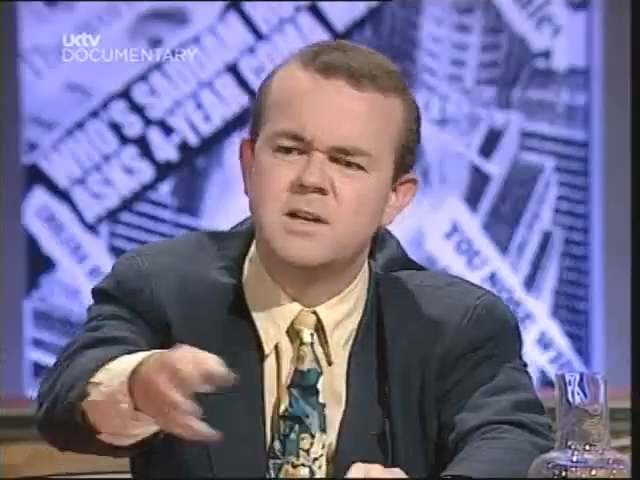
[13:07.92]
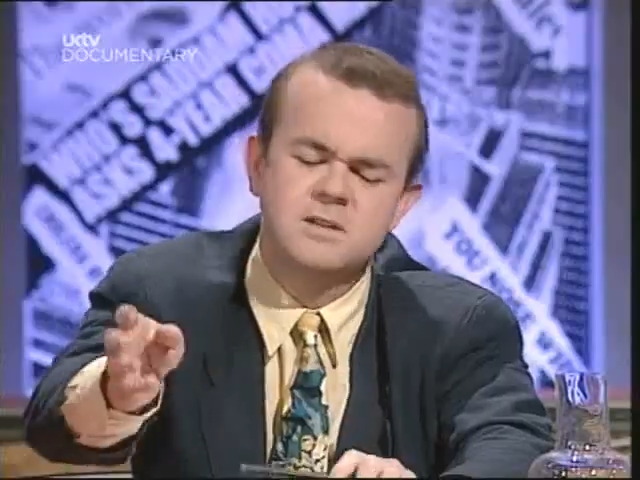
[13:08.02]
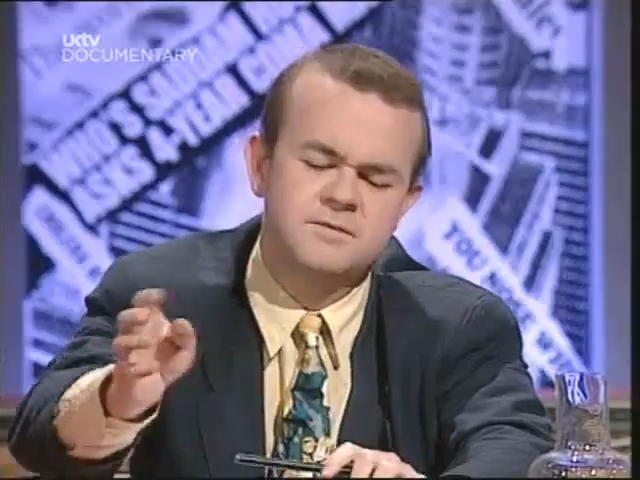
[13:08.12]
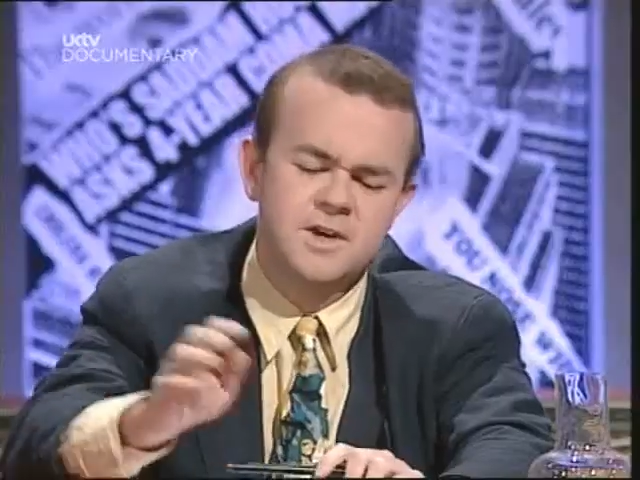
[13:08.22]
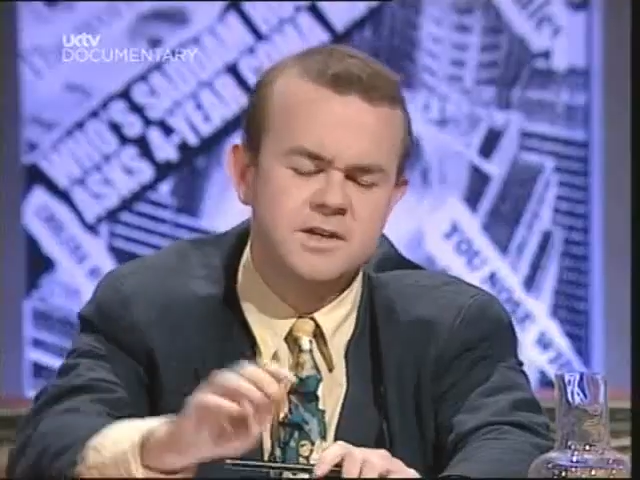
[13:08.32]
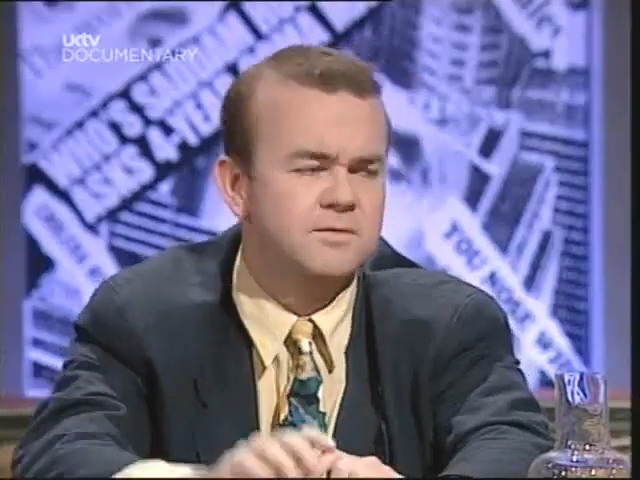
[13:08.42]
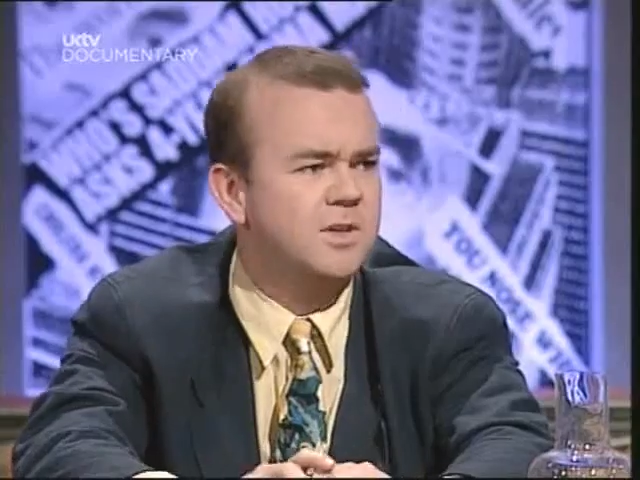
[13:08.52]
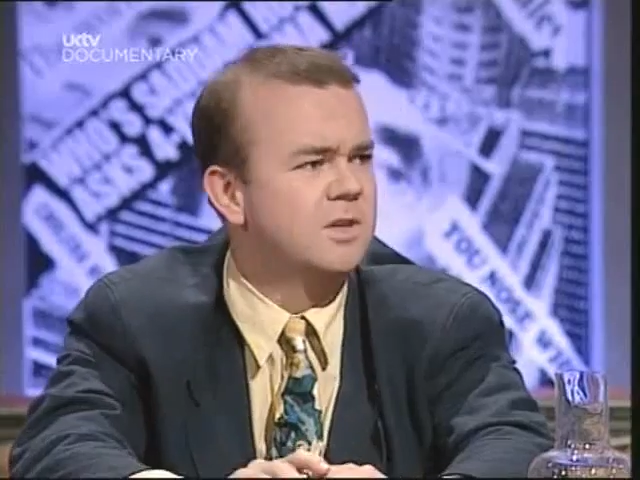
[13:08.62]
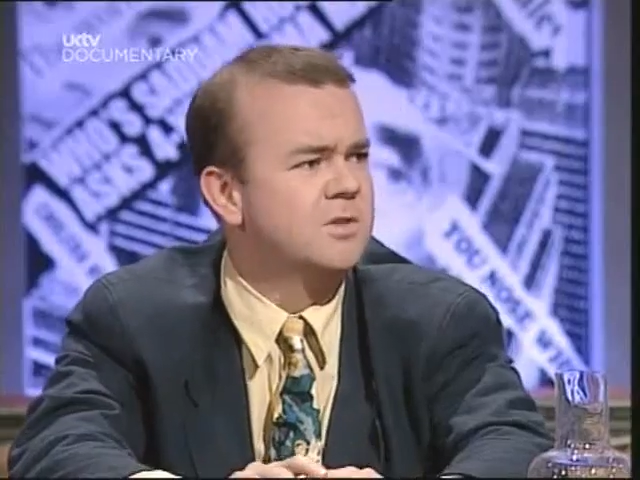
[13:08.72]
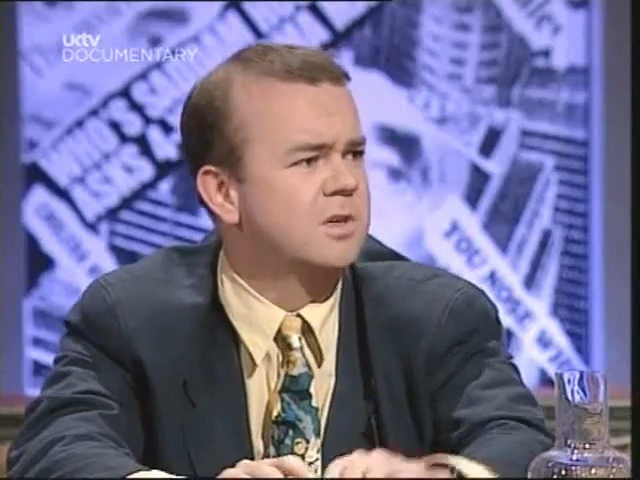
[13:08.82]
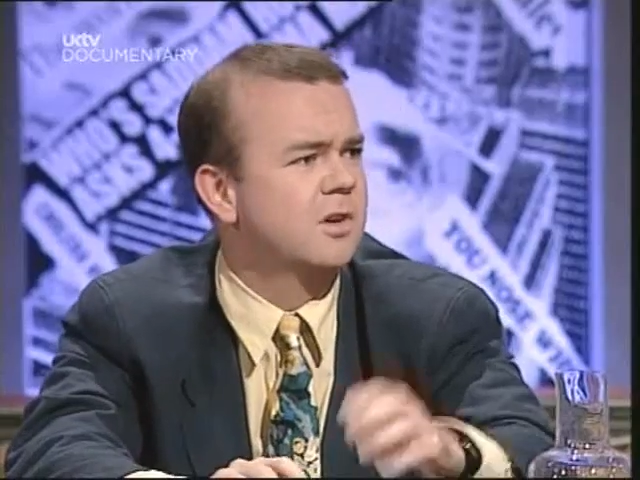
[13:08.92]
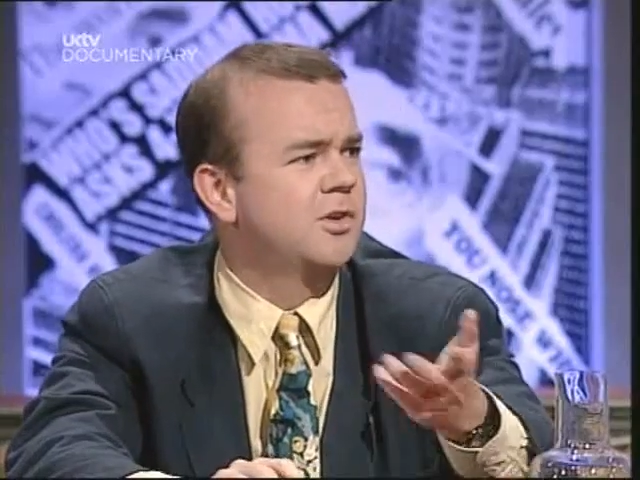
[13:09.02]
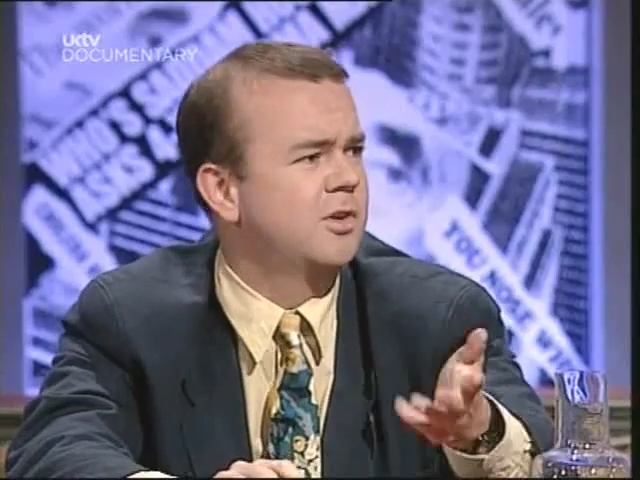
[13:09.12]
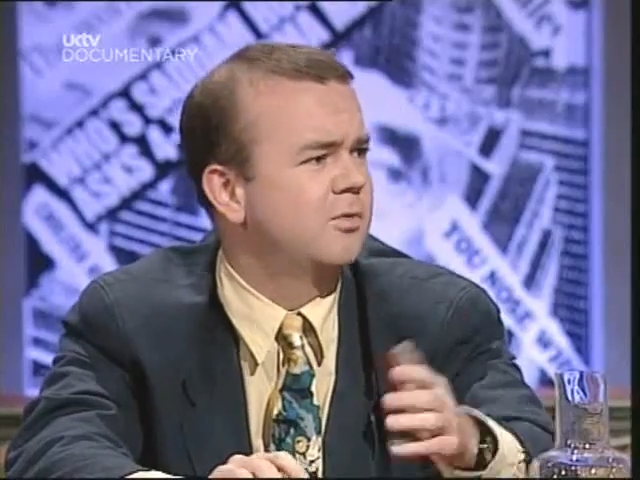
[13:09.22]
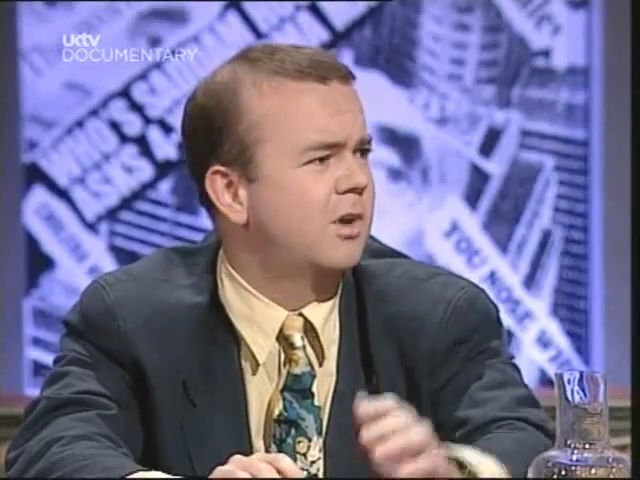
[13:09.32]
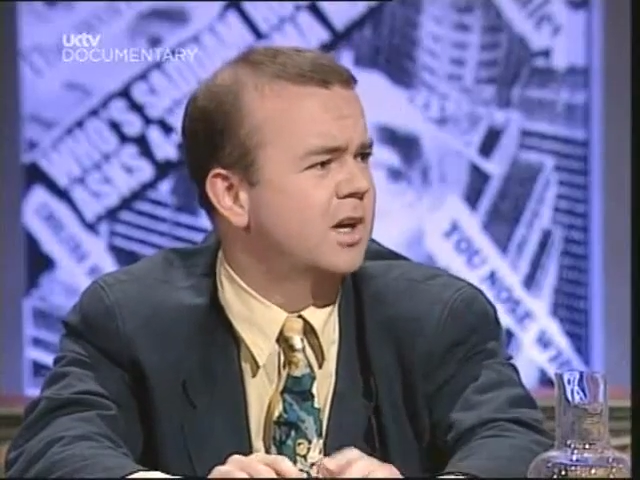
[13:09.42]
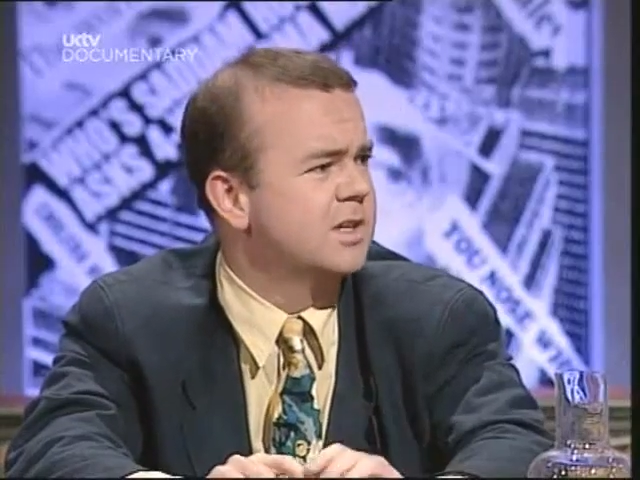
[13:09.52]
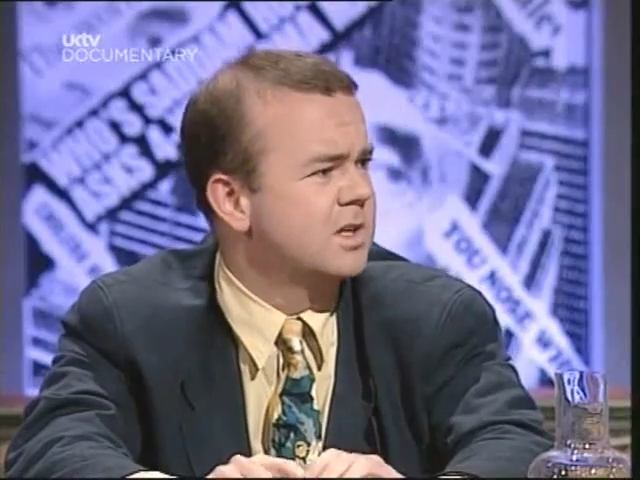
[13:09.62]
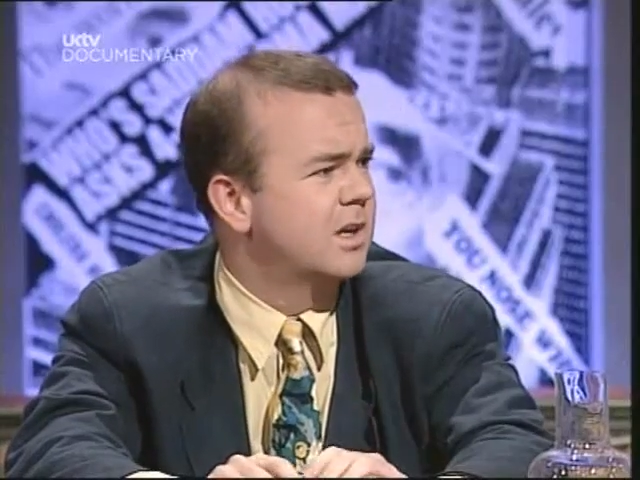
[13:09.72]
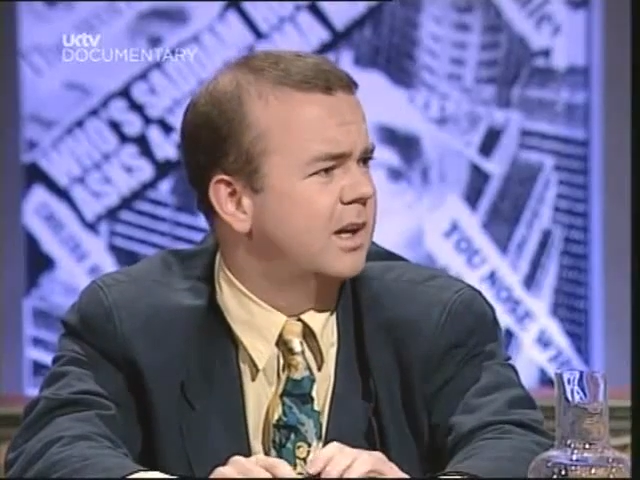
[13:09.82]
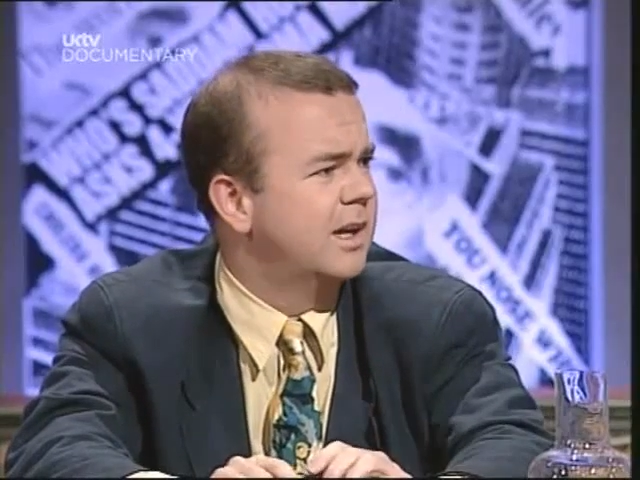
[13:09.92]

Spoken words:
to the front of queues and got on rides early